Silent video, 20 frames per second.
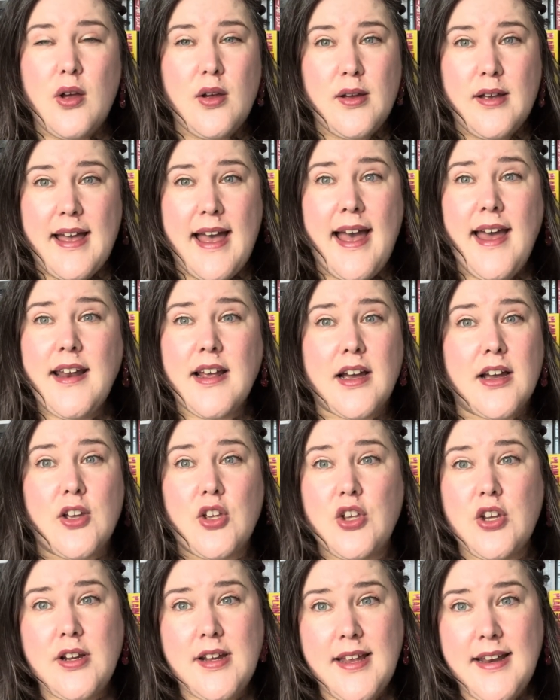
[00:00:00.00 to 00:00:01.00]
Hannah,
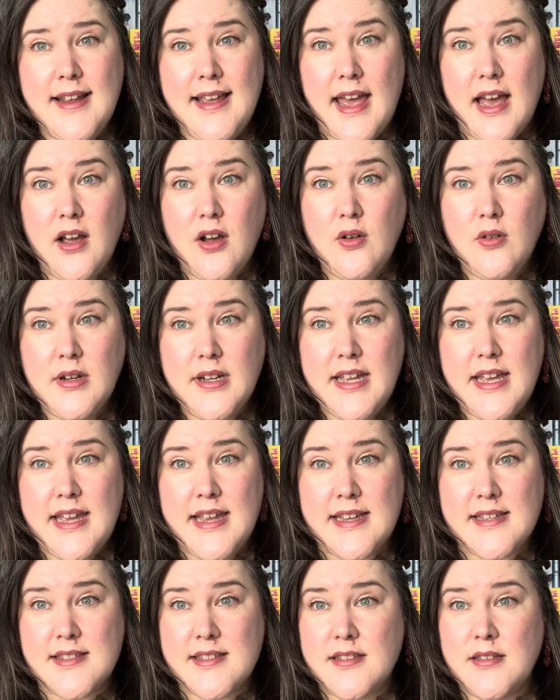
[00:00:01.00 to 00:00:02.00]
you're going to get a court
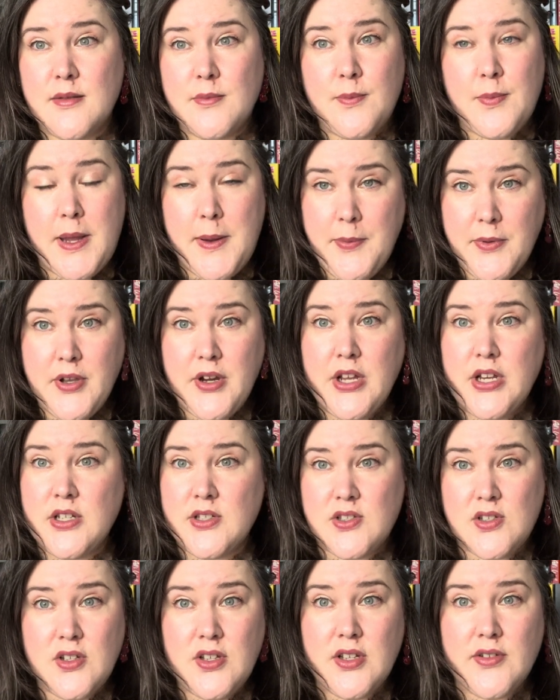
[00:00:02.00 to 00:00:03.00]
case. People are going
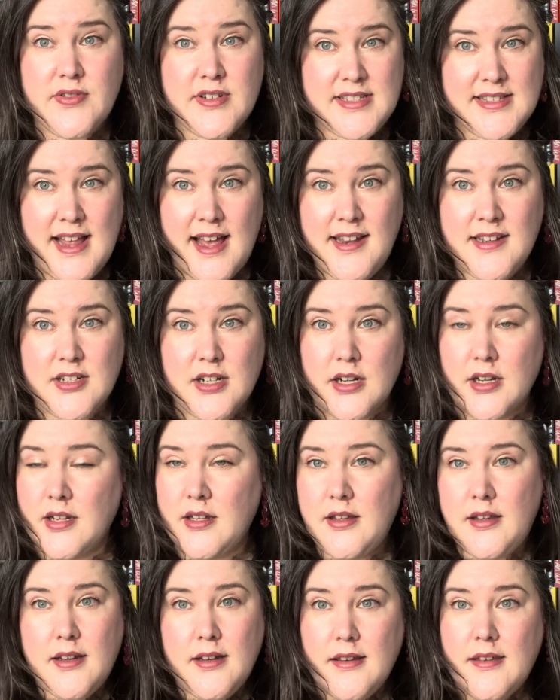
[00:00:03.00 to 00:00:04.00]
to sue you for slander.
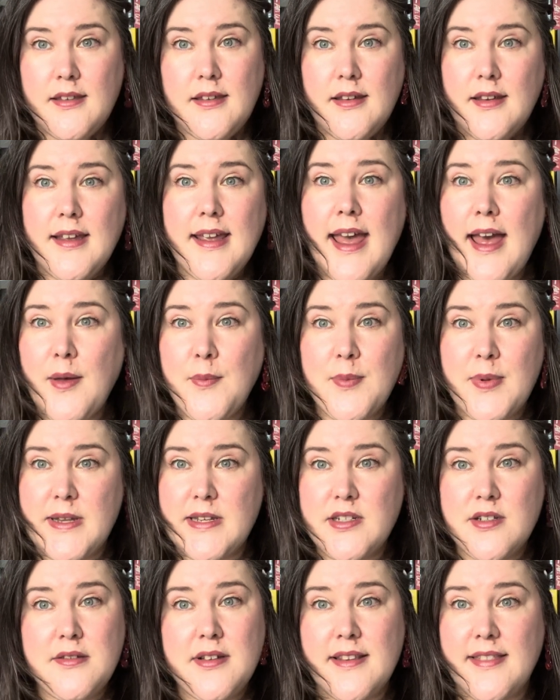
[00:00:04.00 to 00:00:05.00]
You can't be
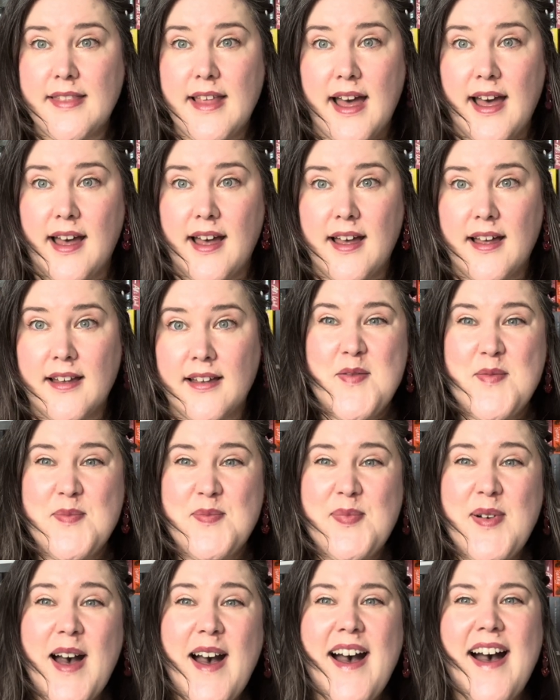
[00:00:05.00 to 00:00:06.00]
doing that.
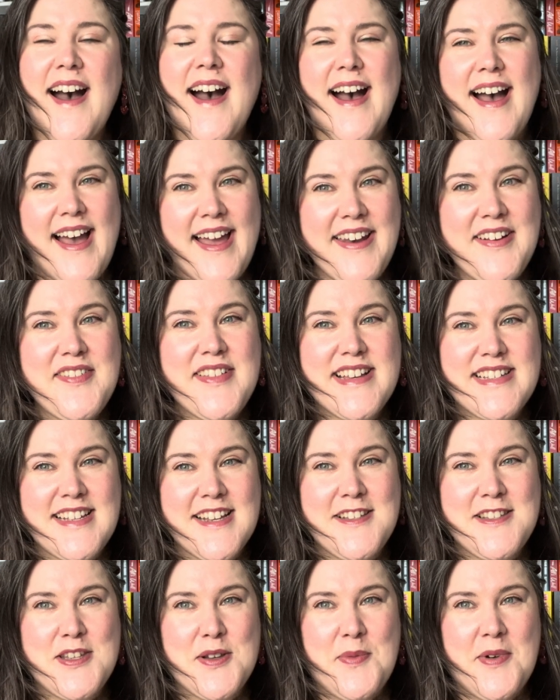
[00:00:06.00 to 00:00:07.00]
But I know that
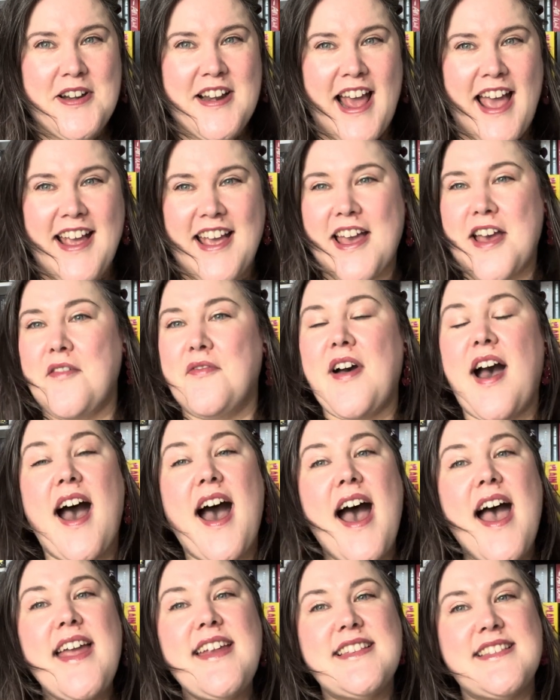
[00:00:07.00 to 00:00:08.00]
sounds super negative.
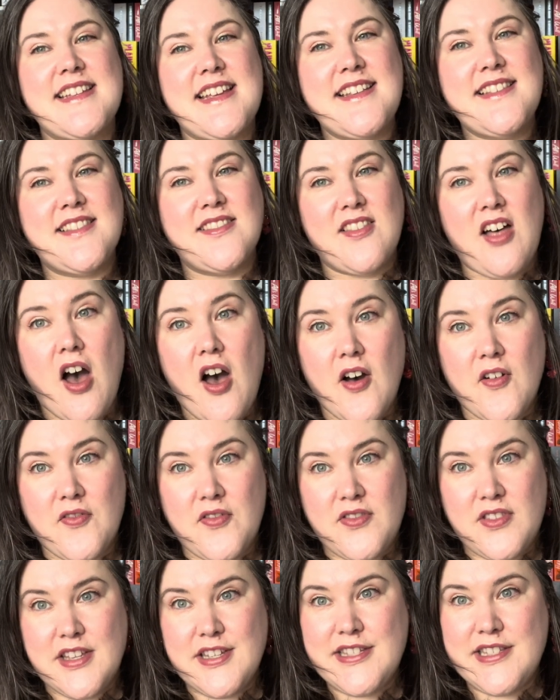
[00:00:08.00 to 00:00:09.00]
I did love
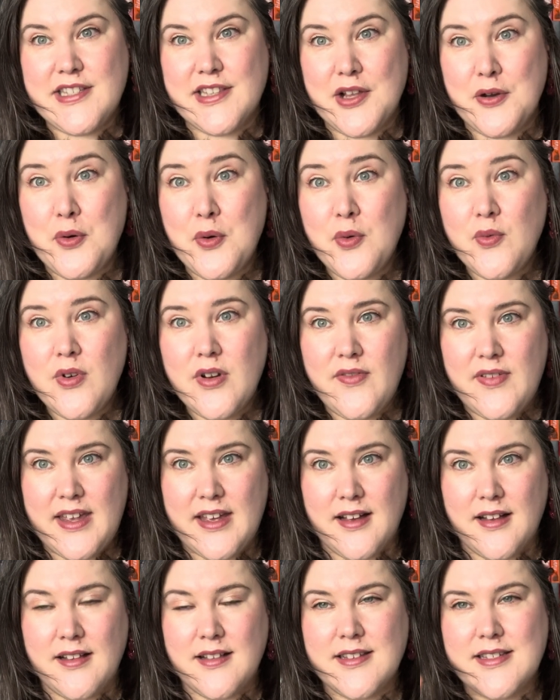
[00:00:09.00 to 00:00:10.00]
the slow
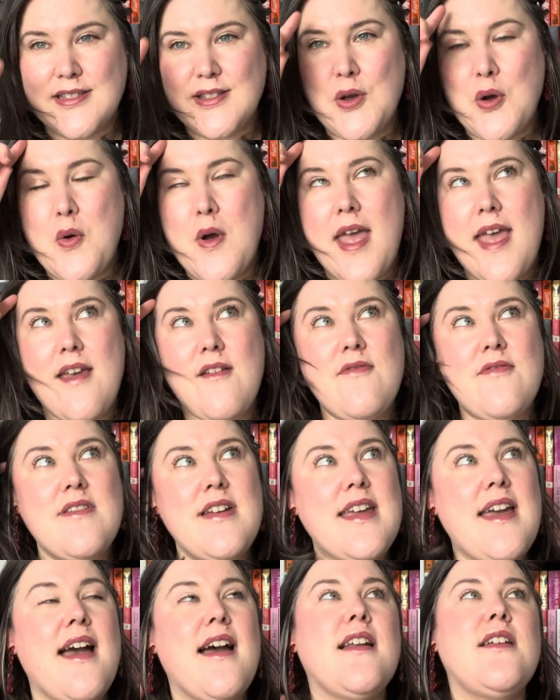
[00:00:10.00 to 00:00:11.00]
reveal. So
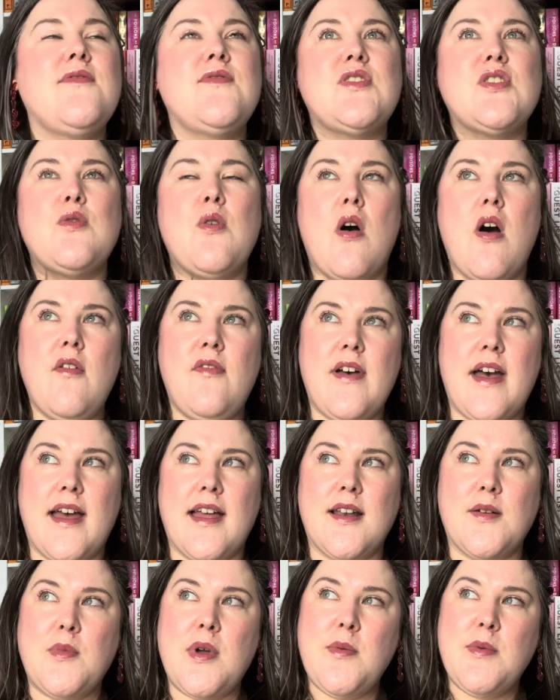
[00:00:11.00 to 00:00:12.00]
every kind of so
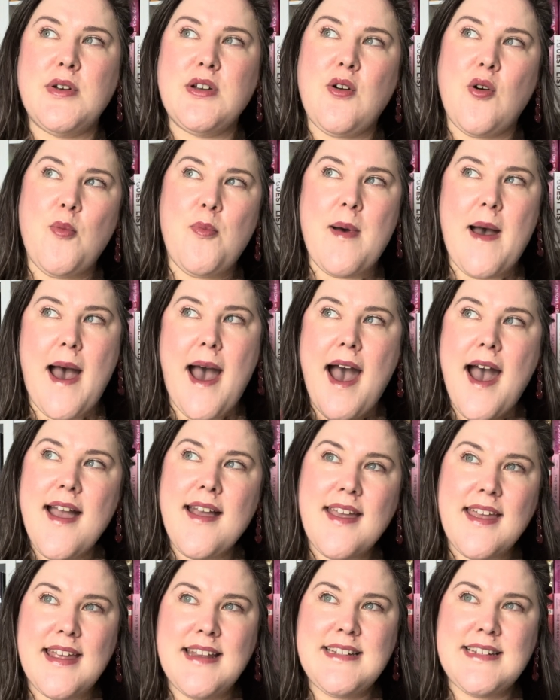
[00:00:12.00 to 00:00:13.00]
often we would go
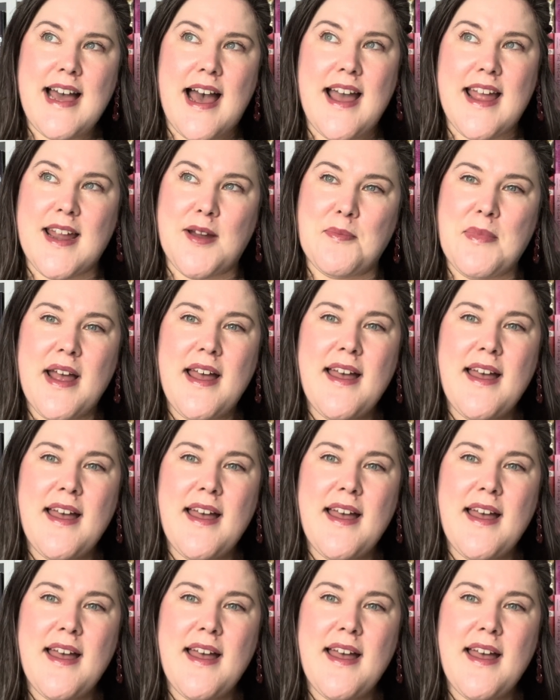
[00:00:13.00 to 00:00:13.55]
back in time